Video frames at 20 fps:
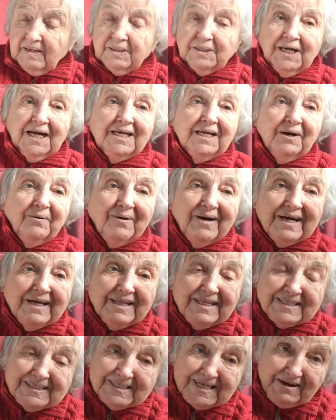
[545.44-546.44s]

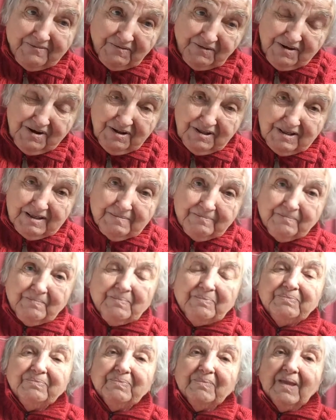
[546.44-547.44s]
January the 7th,
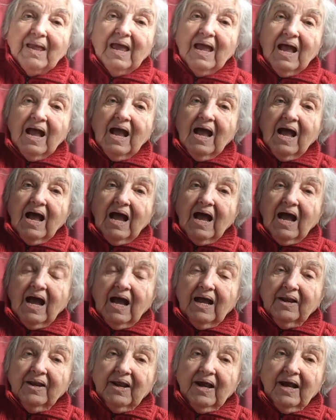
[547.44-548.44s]

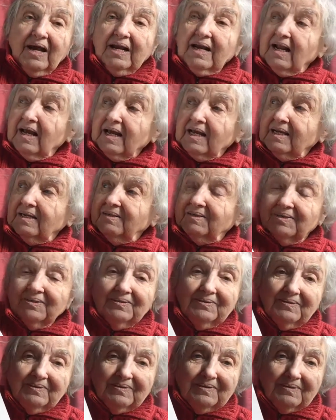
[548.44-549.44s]
and I'd like you
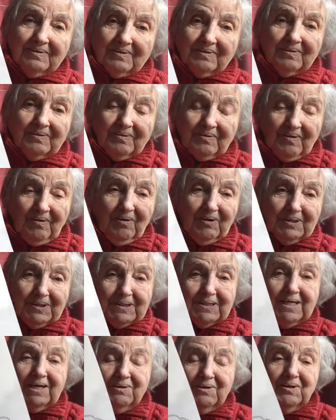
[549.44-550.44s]
to
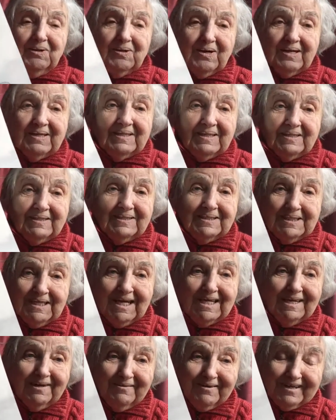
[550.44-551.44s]
also look at
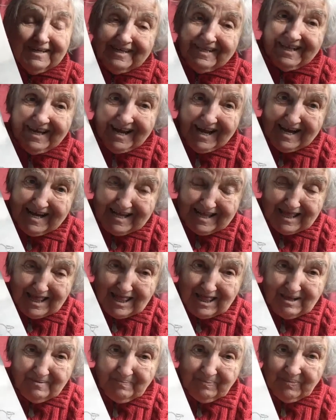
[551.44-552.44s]
January the
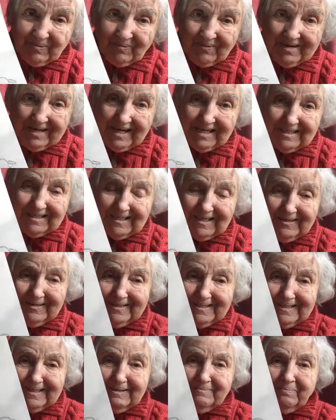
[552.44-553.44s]
8th when I show
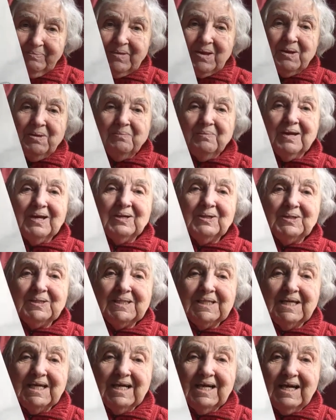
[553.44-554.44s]
it,
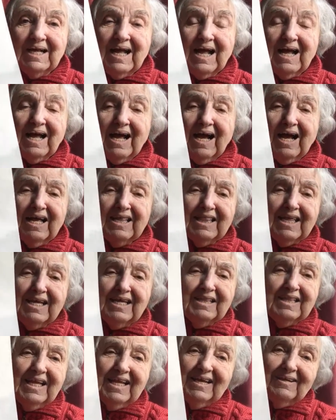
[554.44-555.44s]
because I
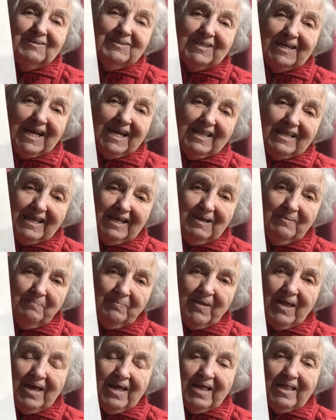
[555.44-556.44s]
think they go together.
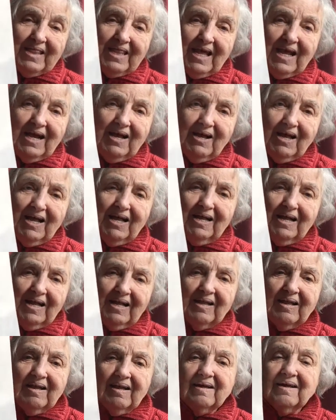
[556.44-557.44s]
They are
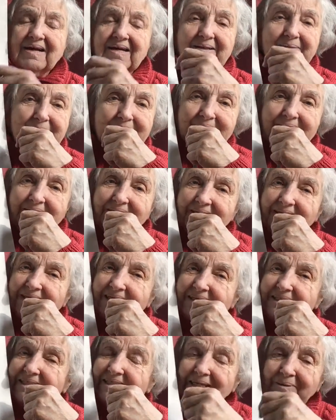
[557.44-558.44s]
a
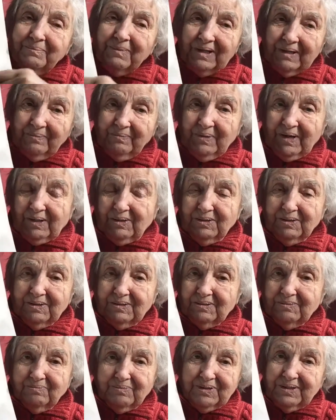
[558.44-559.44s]
similar
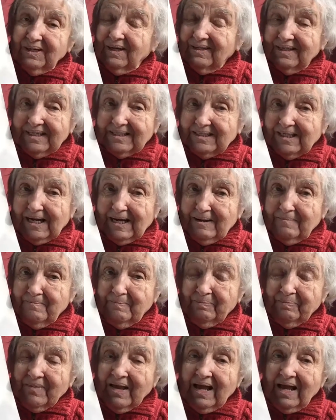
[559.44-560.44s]
pose, but not the same.